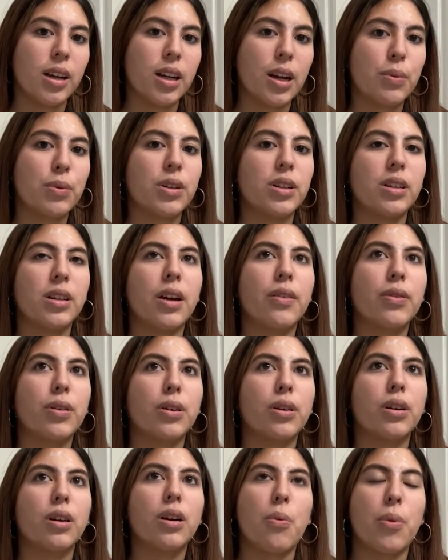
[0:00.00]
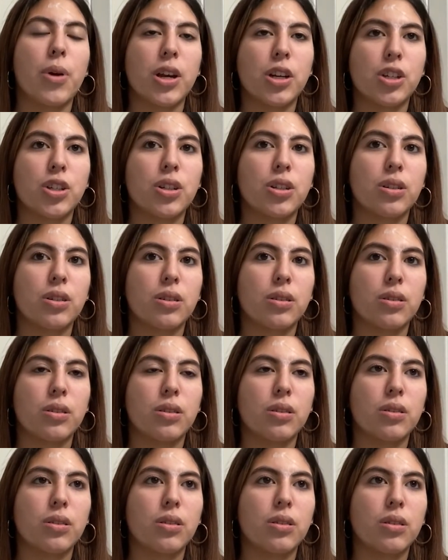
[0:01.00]
and I would never wish
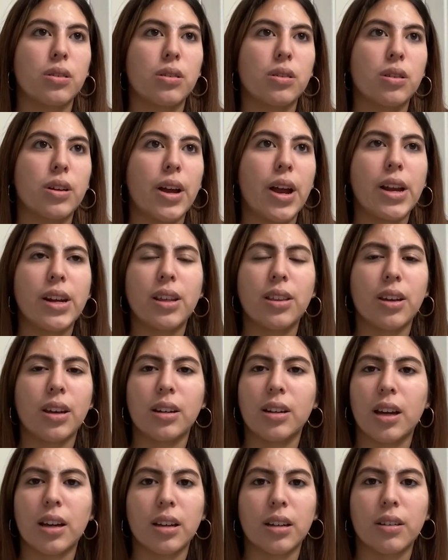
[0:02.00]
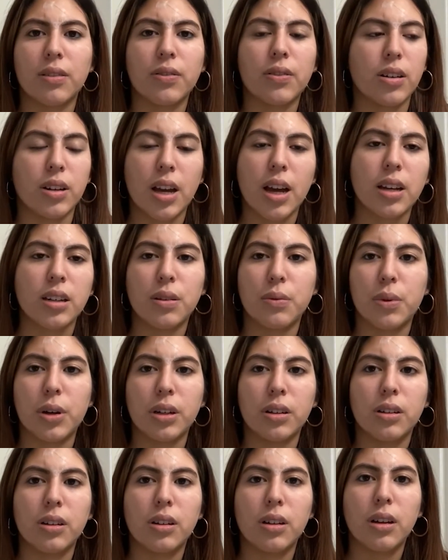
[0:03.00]
anything negative on
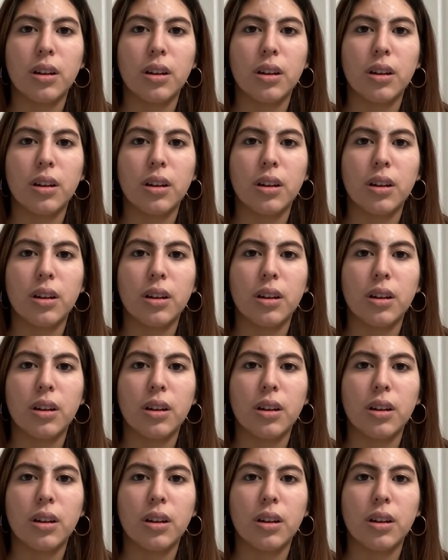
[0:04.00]
anyone.